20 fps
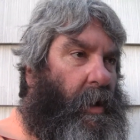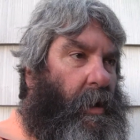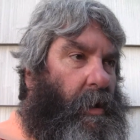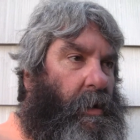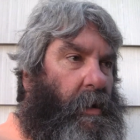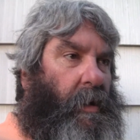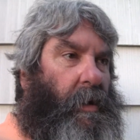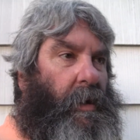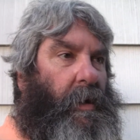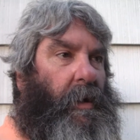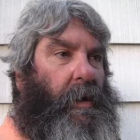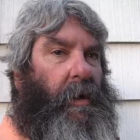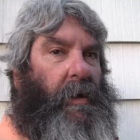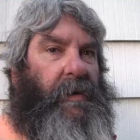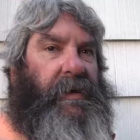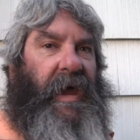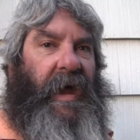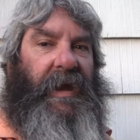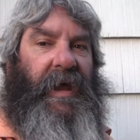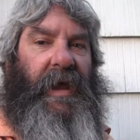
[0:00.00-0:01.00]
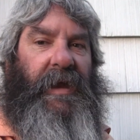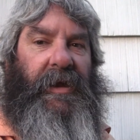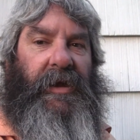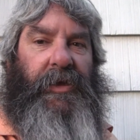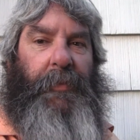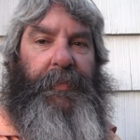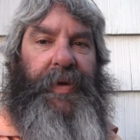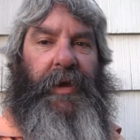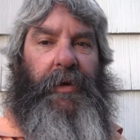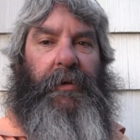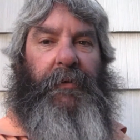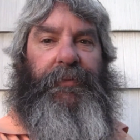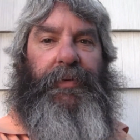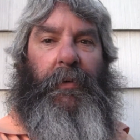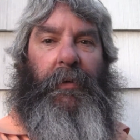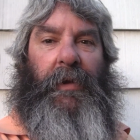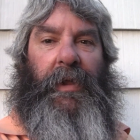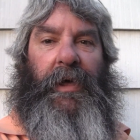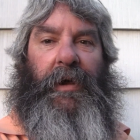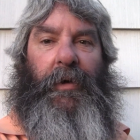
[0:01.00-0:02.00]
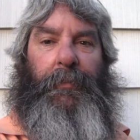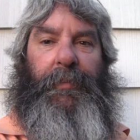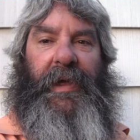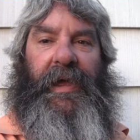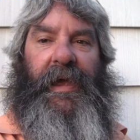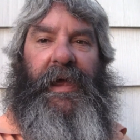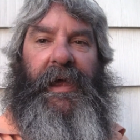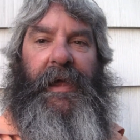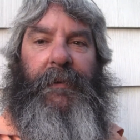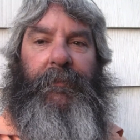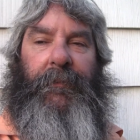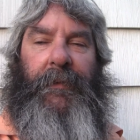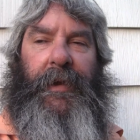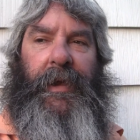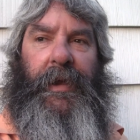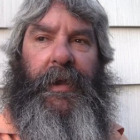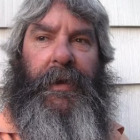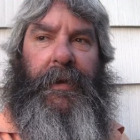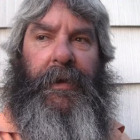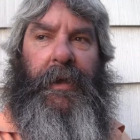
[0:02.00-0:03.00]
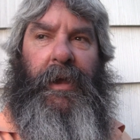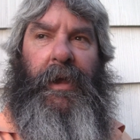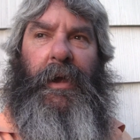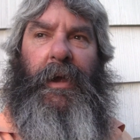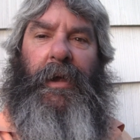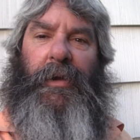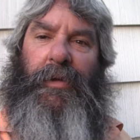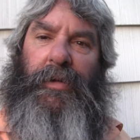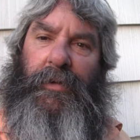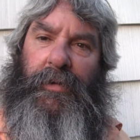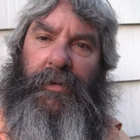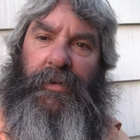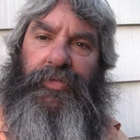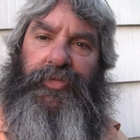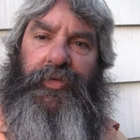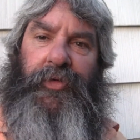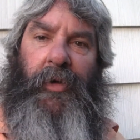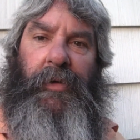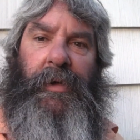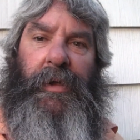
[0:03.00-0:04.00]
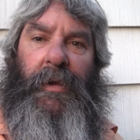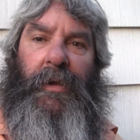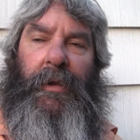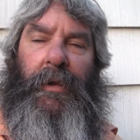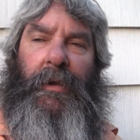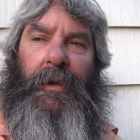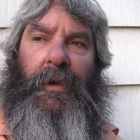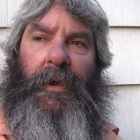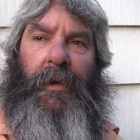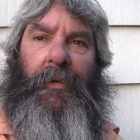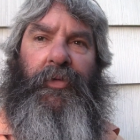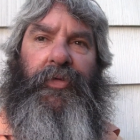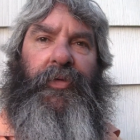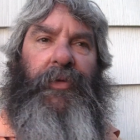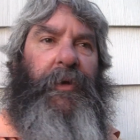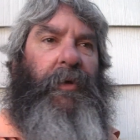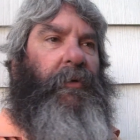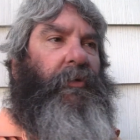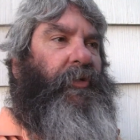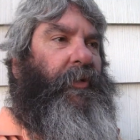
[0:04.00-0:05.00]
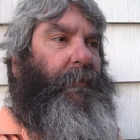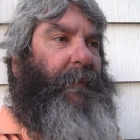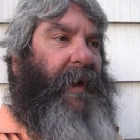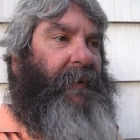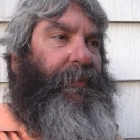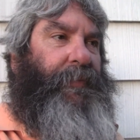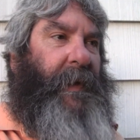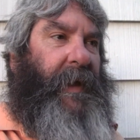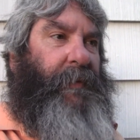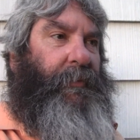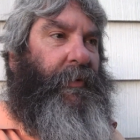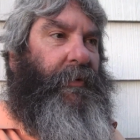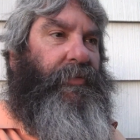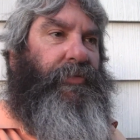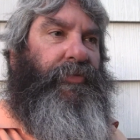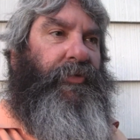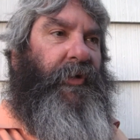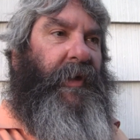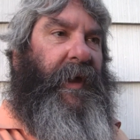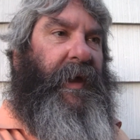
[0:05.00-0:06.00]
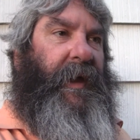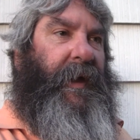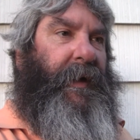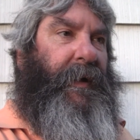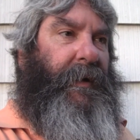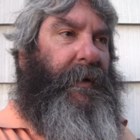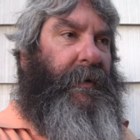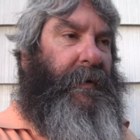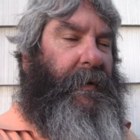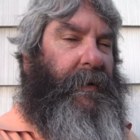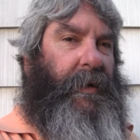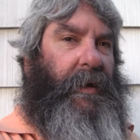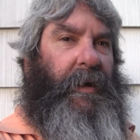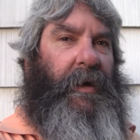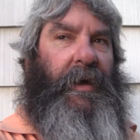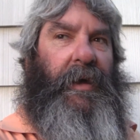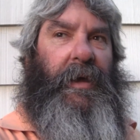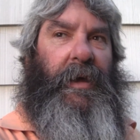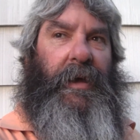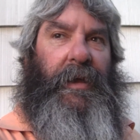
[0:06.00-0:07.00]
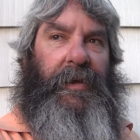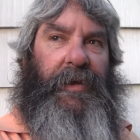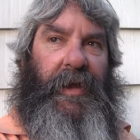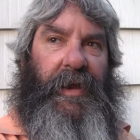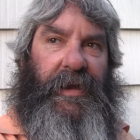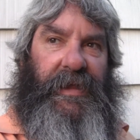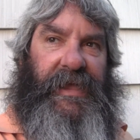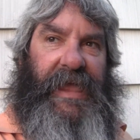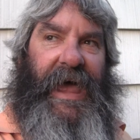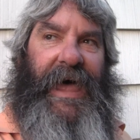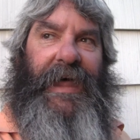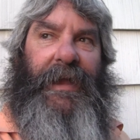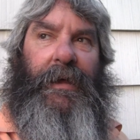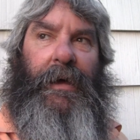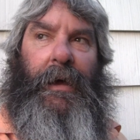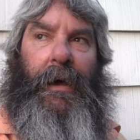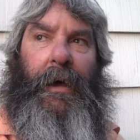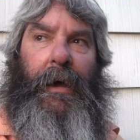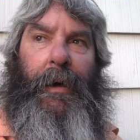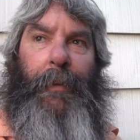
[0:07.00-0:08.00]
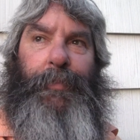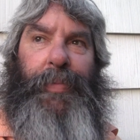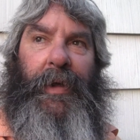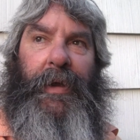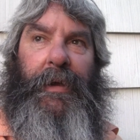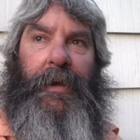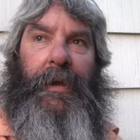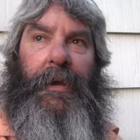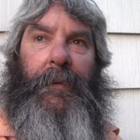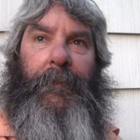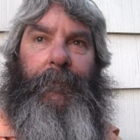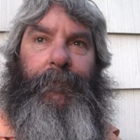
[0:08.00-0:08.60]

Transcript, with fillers: uh, got on the computer for a little bit and then took a little snooze in my favorite chair and then got up and